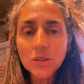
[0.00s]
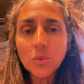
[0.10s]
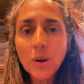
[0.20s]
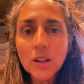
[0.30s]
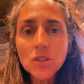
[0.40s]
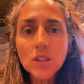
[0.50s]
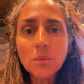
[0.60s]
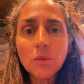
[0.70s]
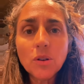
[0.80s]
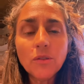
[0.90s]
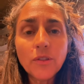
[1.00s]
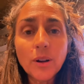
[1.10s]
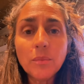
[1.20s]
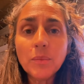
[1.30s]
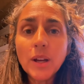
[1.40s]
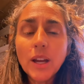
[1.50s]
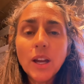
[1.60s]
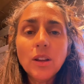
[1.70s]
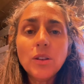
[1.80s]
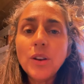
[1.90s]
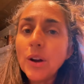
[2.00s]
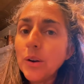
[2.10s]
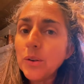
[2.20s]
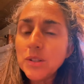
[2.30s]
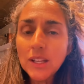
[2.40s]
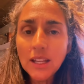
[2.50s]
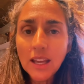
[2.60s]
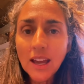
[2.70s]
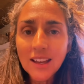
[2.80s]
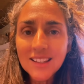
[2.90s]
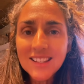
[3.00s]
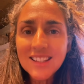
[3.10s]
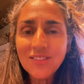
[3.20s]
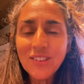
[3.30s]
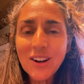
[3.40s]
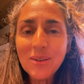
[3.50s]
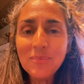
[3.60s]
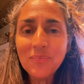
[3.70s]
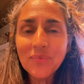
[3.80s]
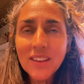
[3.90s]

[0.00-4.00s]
You'll watch them go from no to yes, from